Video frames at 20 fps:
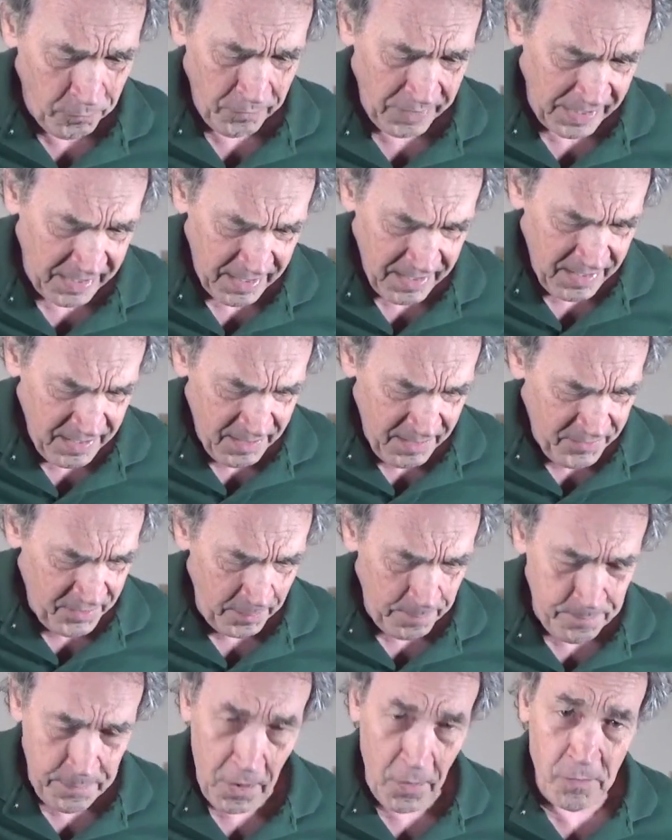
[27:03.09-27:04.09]
like their
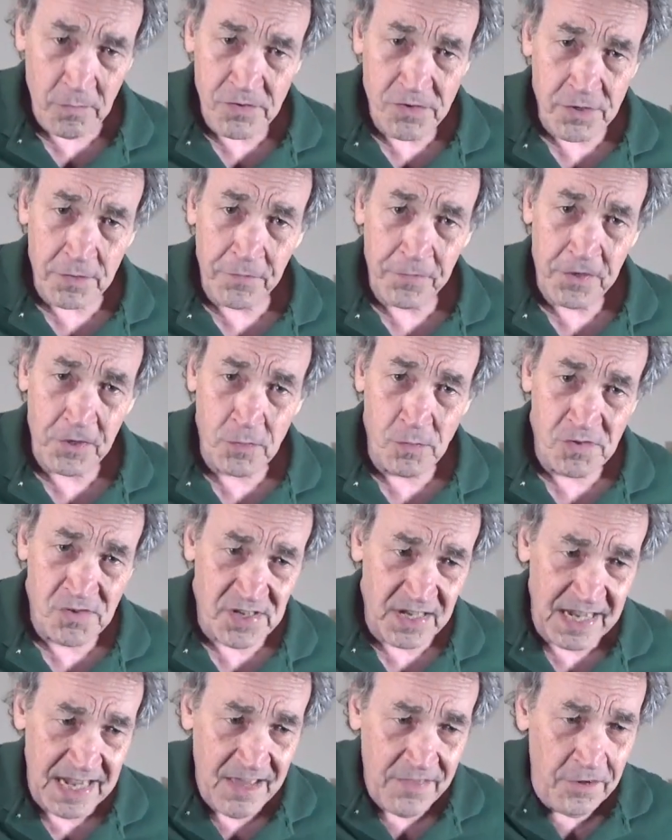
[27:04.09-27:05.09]
bones are fused
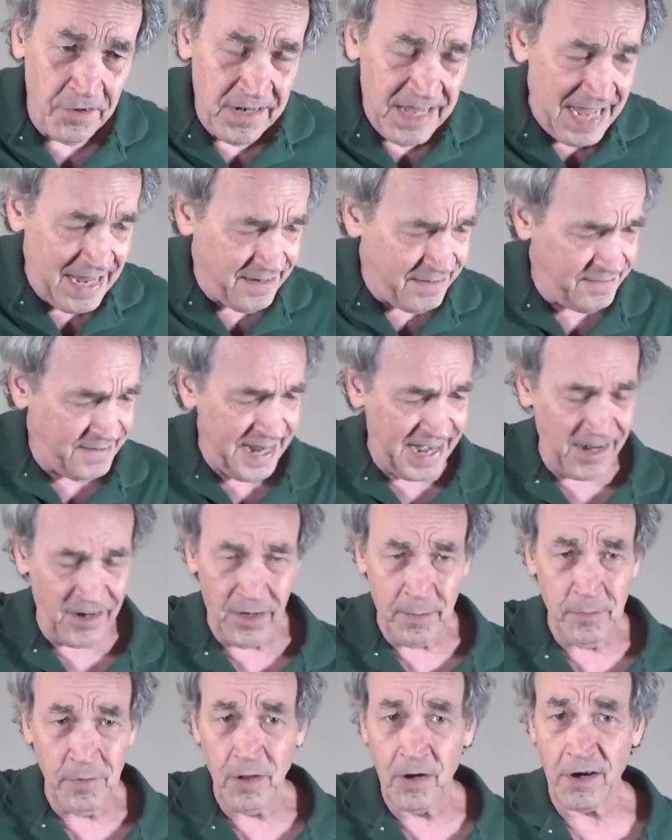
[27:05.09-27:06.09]
together. They had
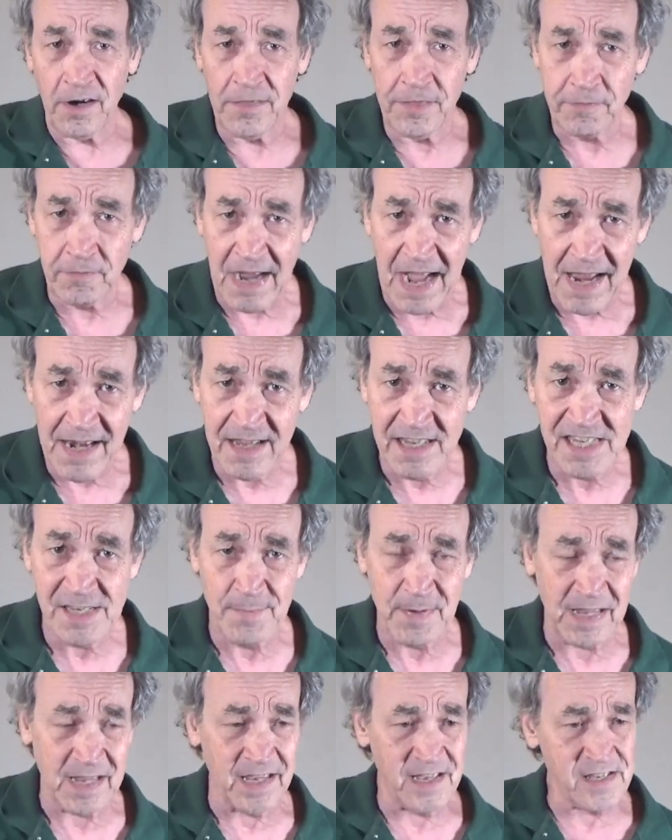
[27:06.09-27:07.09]
terrible arthritis
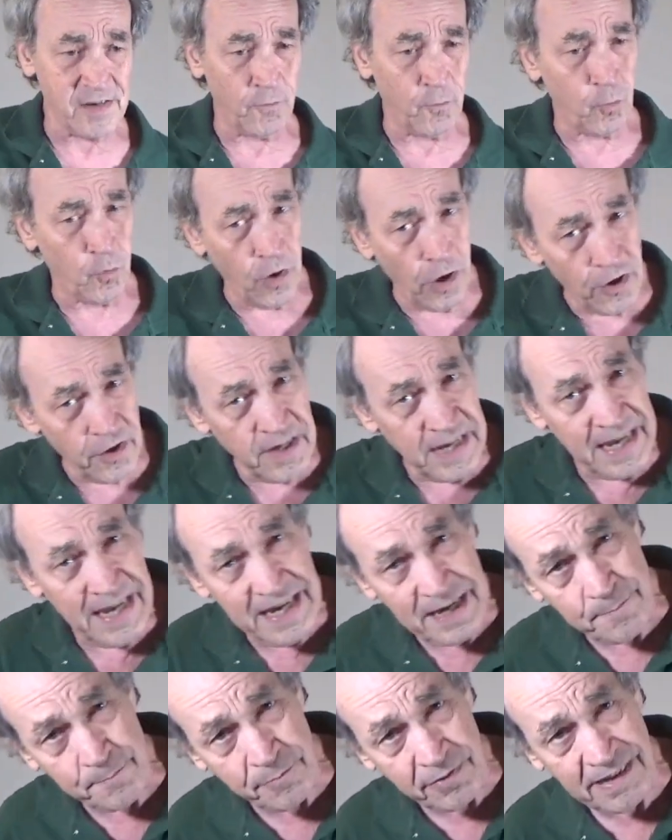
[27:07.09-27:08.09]
because of working
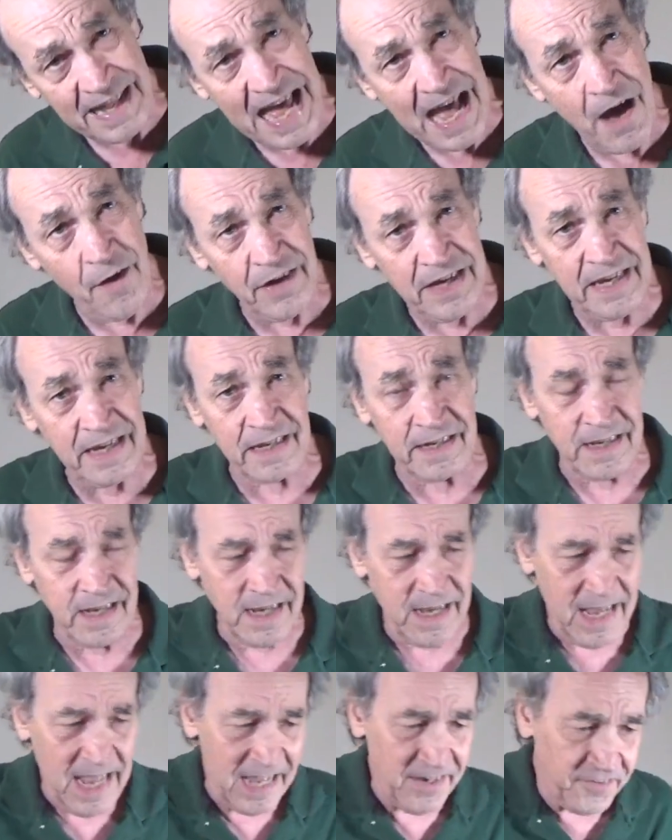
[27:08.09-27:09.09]
and plowing
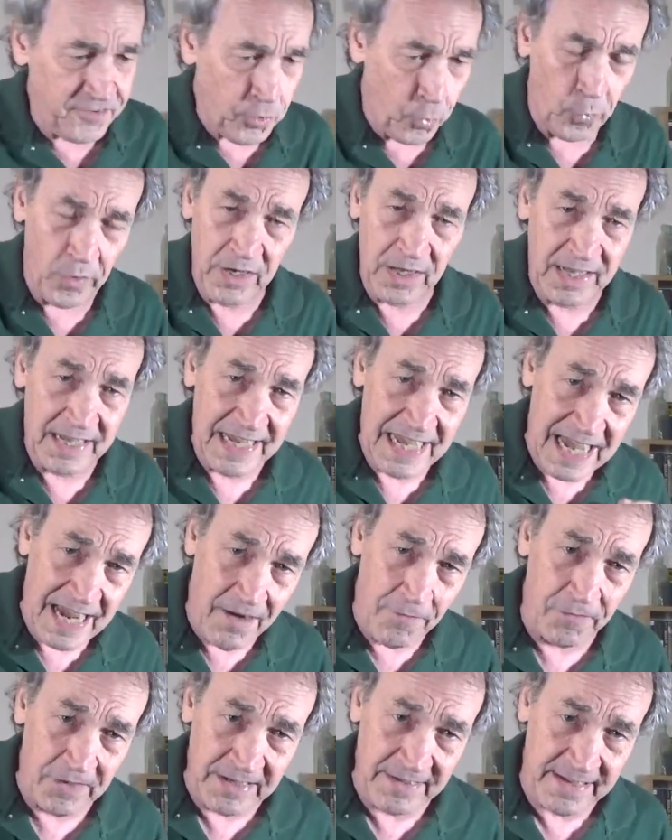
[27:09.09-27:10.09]
and toiling
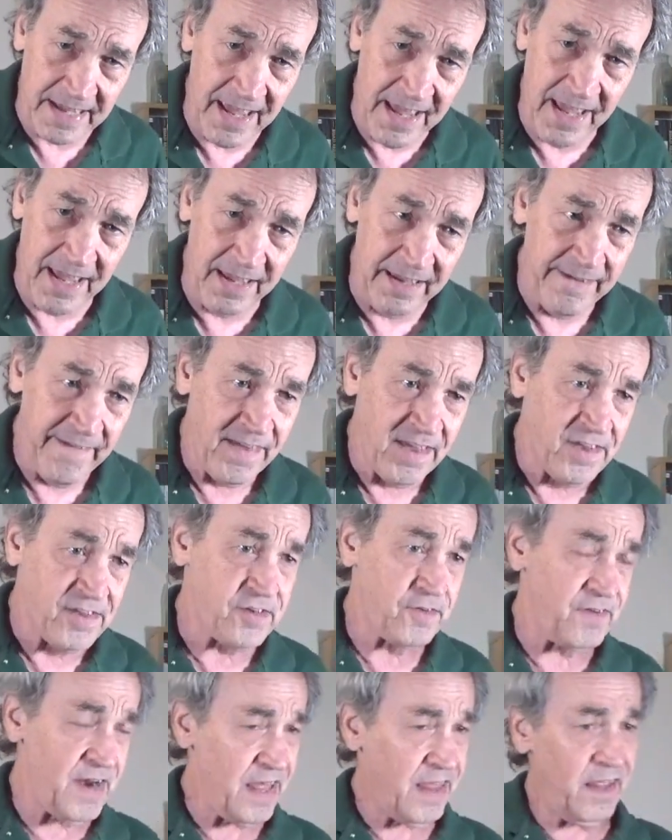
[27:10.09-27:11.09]
every day.
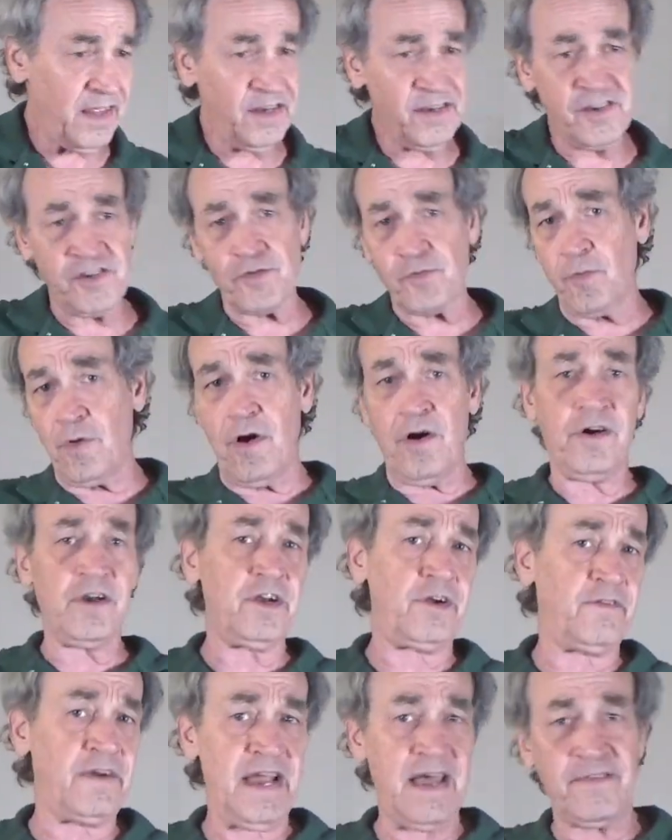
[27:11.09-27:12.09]
So rather than just walking
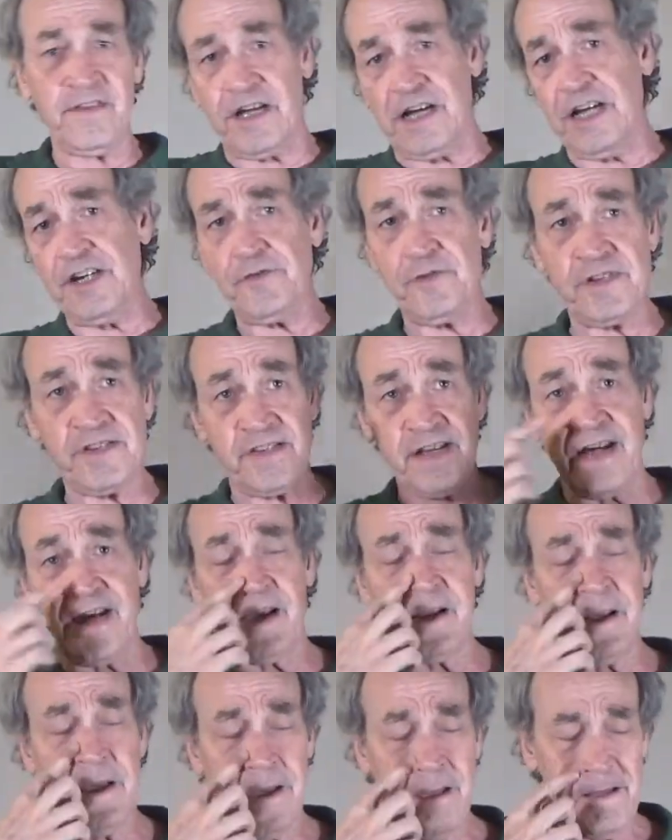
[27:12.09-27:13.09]
around the
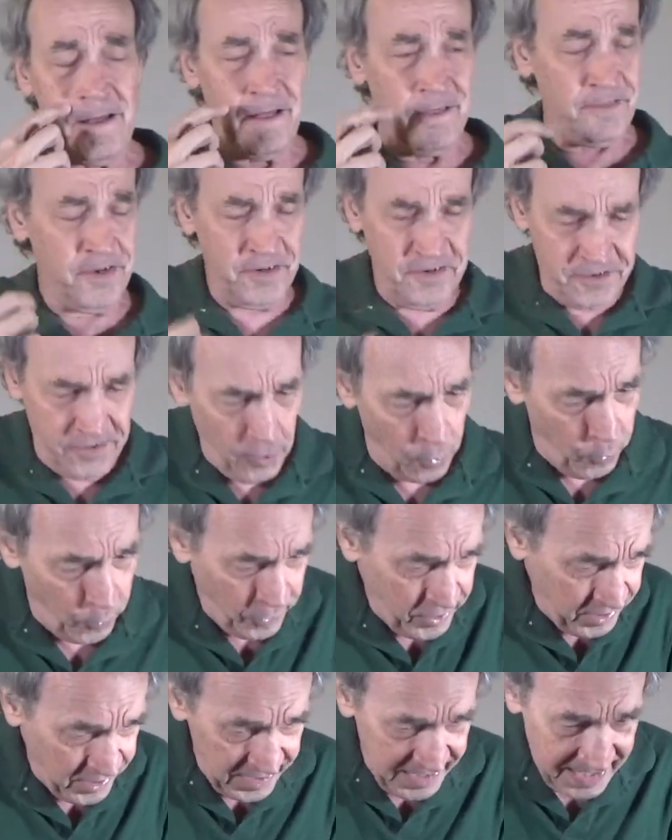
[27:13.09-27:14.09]
countryside, they're
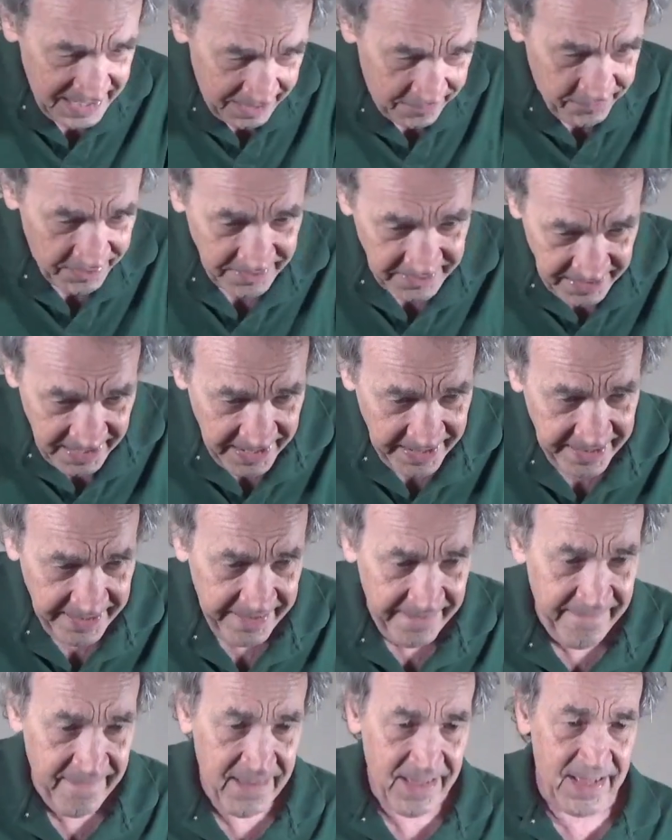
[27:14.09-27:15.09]
toiling every
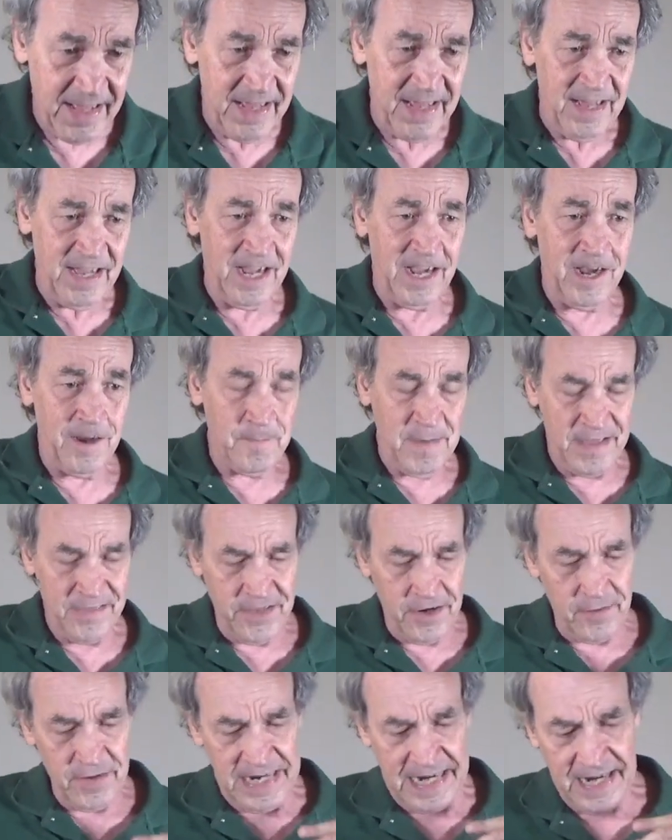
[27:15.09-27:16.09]
day, and
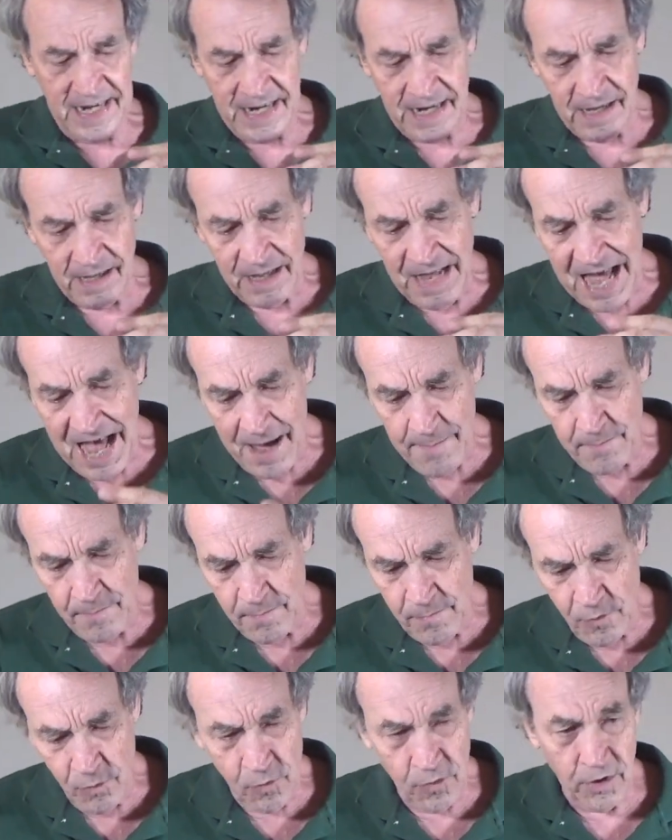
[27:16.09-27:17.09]
they're eating a lot
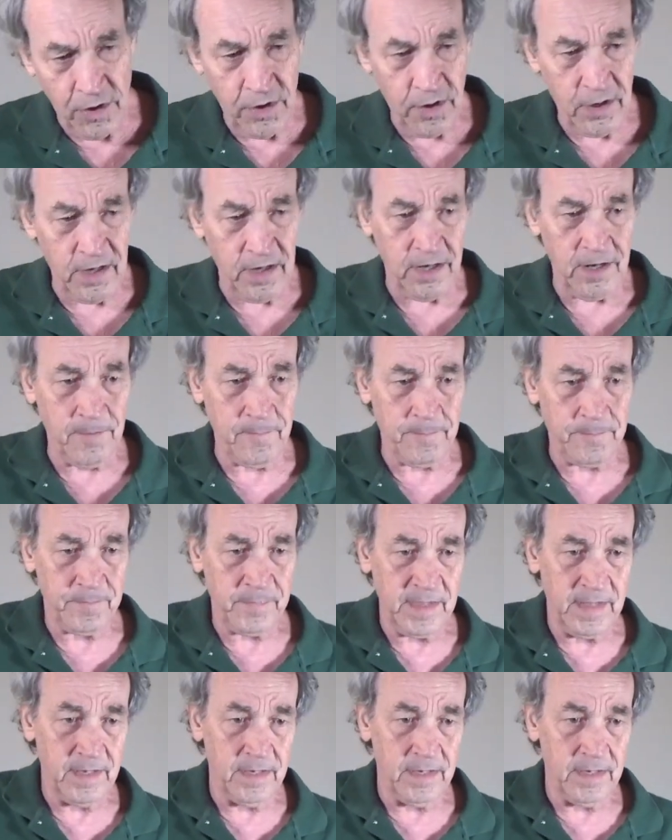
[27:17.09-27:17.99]
more